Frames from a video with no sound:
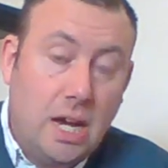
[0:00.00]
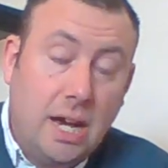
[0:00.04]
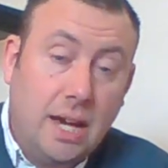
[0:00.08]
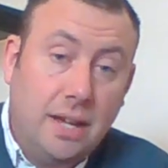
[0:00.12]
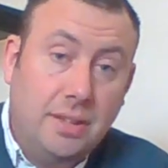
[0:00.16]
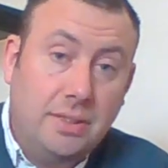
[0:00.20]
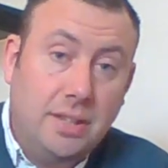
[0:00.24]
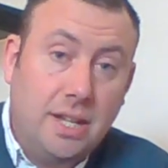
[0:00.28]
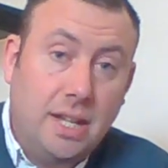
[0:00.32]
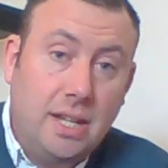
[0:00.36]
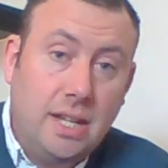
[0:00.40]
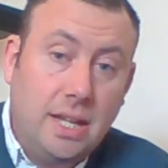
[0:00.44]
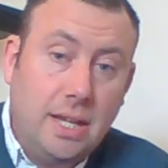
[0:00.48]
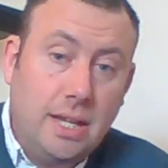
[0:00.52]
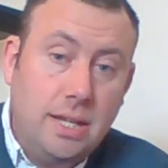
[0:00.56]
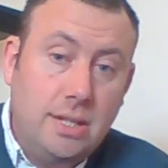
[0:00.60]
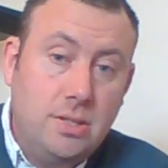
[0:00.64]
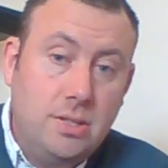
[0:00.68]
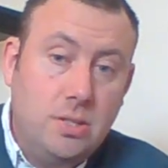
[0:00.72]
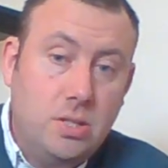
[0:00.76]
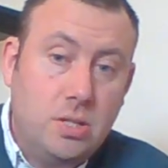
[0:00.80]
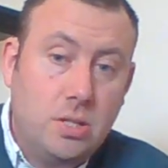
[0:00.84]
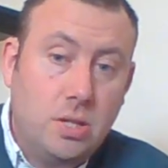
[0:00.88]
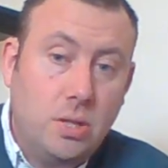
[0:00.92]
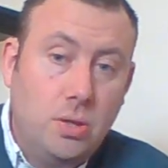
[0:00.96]
And then
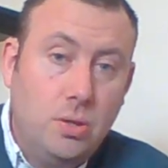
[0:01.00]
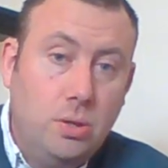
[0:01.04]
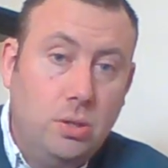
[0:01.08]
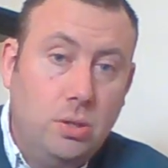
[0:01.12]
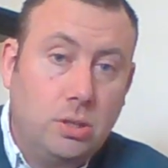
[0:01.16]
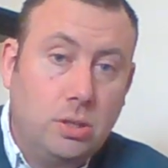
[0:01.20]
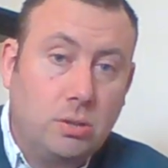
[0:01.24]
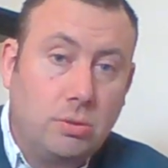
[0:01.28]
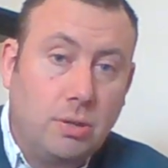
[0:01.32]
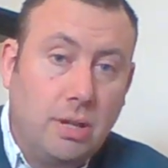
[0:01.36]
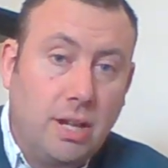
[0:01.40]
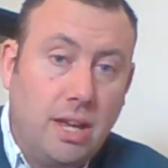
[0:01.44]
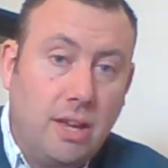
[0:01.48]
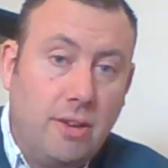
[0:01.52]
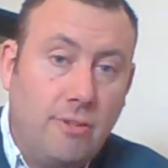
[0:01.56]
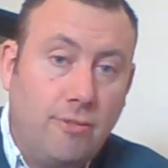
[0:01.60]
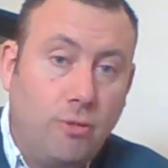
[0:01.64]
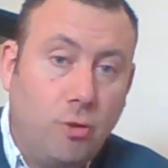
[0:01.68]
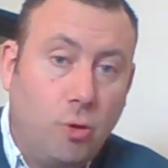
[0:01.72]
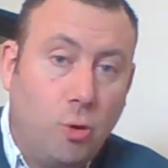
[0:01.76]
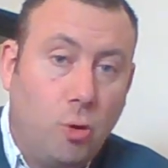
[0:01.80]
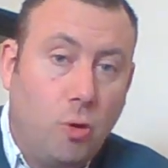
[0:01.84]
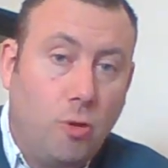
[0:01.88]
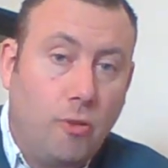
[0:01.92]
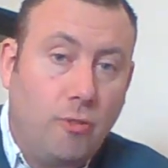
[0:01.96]
in 2, 3,
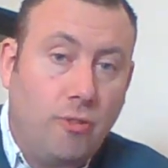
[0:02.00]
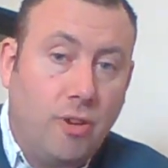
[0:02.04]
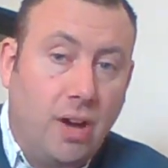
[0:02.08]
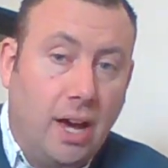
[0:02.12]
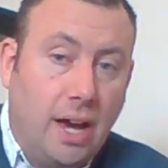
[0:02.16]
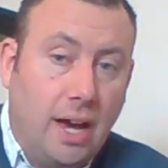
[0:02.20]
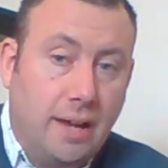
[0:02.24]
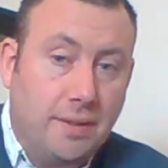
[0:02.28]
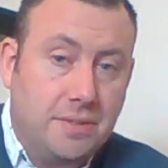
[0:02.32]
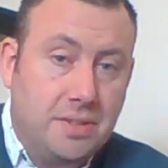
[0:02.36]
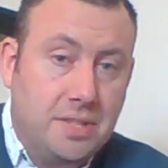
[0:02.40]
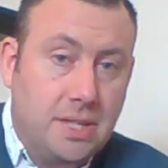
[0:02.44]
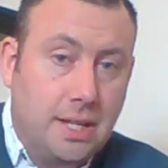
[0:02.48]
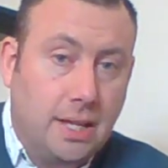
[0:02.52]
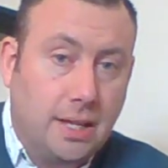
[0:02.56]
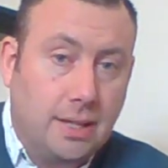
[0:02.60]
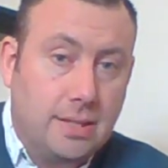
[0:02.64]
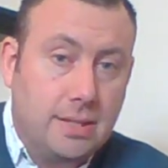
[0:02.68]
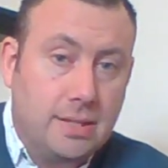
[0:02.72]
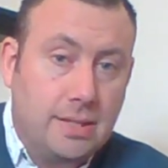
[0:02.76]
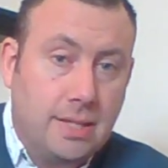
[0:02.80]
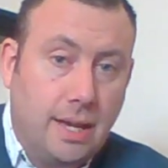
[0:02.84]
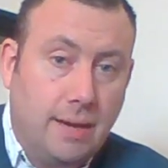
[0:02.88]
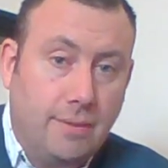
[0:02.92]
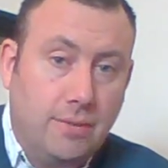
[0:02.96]
4, 5,
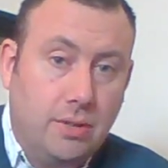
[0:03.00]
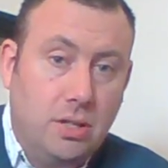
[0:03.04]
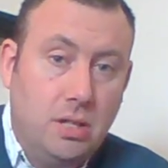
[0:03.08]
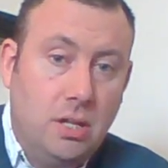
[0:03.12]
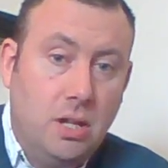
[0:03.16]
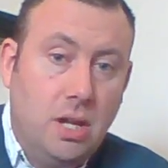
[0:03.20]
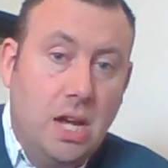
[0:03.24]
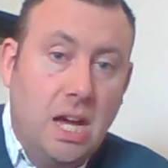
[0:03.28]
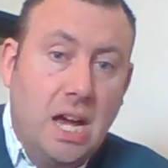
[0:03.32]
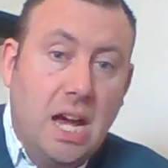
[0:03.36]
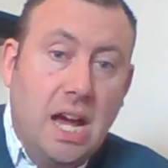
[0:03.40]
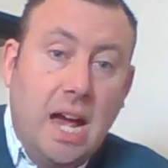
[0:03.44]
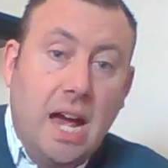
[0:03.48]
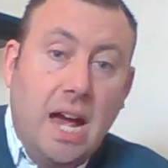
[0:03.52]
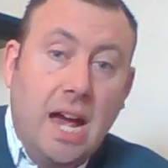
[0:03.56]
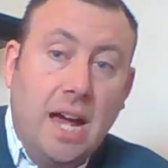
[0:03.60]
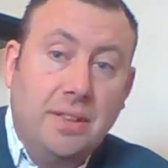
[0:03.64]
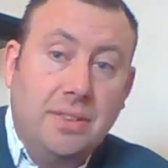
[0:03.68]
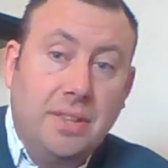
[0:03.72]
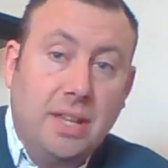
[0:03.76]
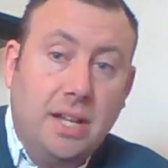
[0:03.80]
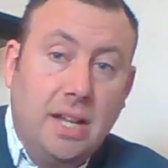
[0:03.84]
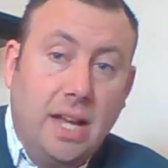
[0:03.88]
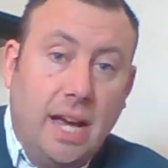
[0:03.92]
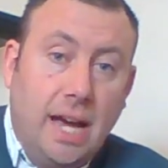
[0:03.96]
6, 7, and
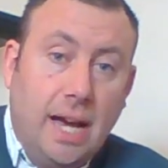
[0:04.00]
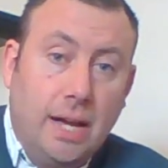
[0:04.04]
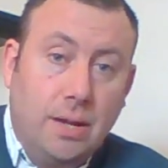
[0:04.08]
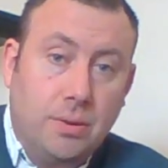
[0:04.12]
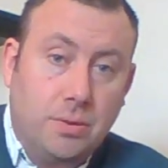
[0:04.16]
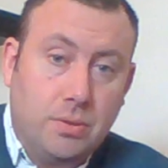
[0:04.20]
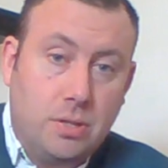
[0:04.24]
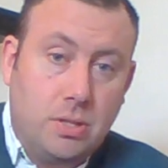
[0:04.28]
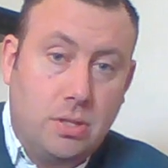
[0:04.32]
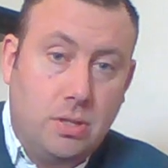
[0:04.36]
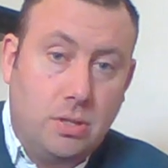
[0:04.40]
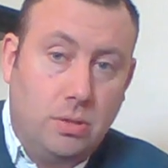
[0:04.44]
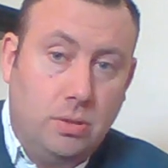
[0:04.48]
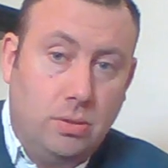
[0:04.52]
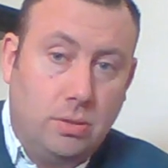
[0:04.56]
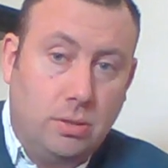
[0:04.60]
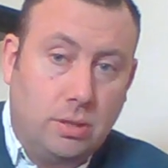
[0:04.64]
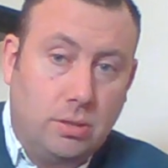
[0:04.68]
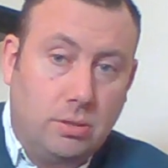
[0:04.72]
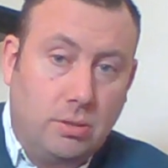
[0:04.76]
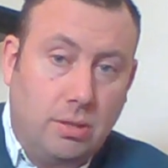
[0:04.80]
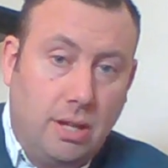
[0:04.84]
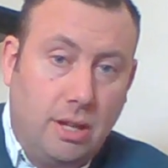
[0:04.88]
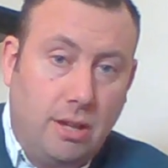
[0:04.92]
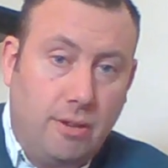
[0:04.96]
then out 2,
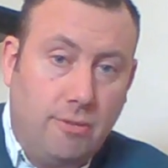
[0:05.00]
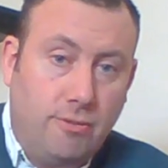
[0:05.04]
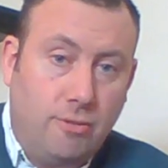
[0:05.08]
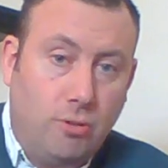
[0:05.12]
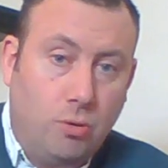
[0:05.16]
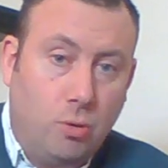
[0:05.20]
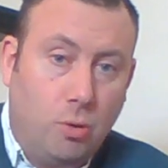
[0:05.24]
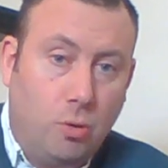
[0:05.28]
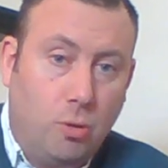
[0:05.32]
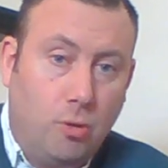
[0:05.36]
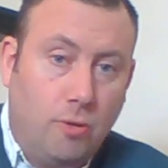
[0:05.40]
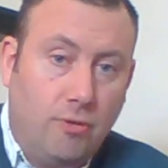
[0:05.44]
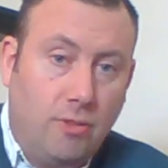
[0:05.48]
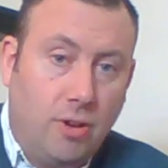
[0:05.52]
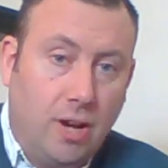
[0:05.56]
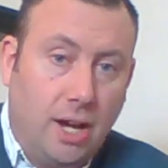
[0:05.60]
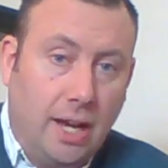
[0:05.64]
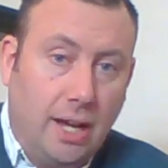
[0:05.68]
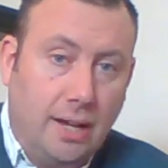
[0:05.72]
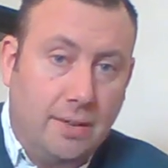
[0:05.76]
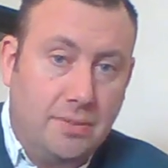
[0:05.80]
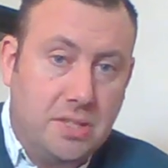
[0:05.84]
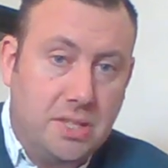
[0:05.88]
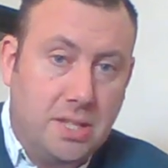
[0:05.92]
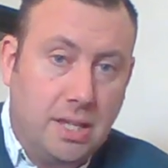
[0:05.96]
3, 4, 5,
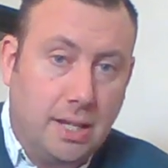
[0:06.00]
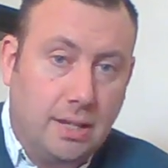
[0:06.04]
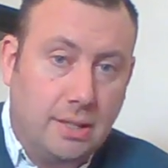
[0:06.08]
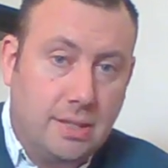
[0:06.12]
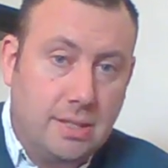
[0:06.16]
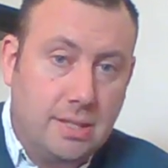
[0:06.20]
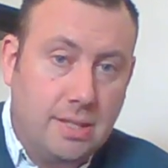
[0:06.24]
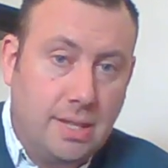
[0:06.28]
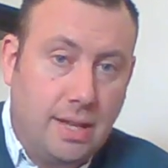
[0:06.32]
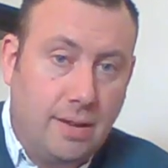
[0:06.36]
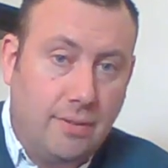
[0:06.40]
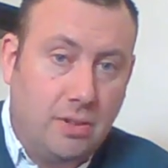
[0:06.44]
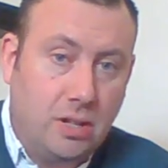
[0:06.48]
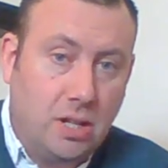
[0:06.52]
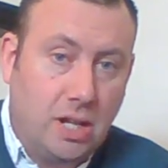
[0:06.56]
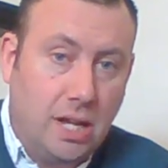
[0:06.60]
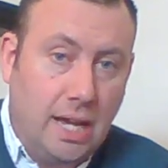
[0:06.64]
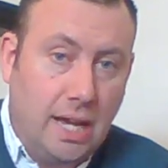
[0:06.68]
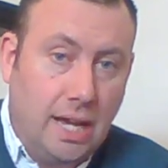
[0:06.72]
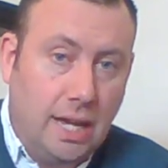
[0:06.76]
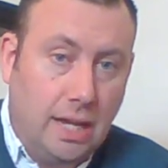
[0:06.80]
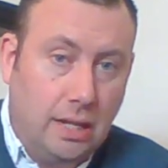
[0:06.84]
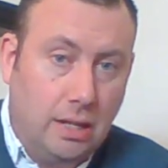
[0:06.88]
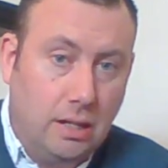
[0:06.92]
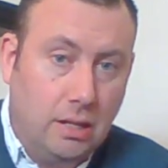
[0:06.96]
6, 7,
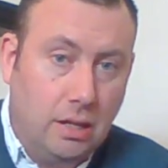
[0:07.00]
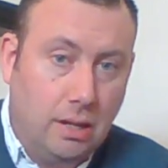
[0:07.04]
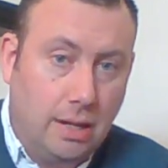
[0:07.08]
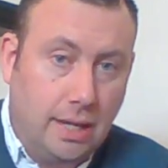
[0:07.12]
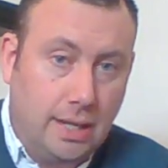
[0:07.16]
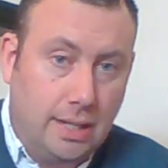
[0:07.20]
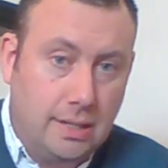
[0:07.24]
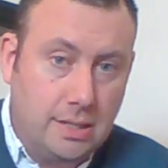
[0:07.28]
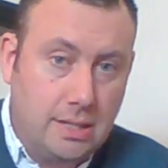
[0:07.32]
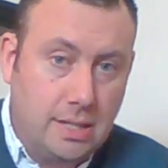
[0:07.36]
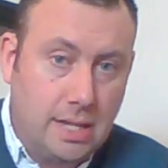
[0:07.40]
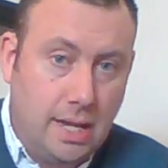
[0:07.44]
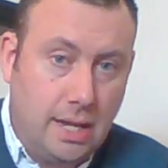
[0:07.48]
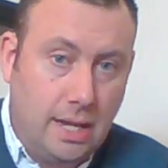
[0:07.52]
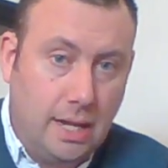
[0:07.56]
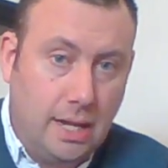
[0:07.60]
8, 9, 10,